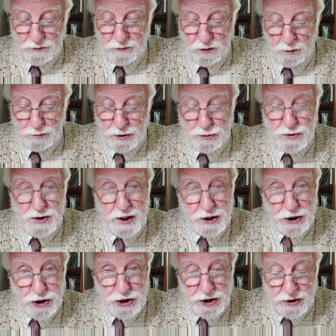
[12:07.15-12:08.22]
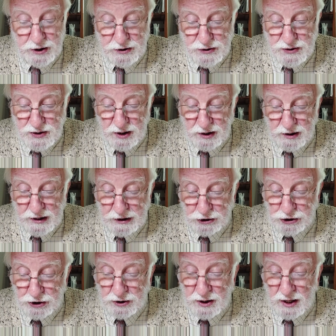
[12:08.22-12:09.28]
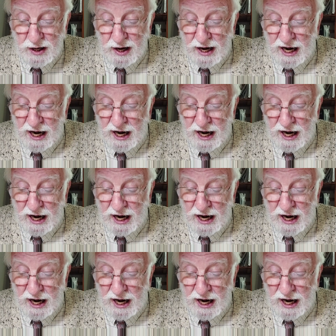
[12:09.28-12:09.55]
for mutation and selection,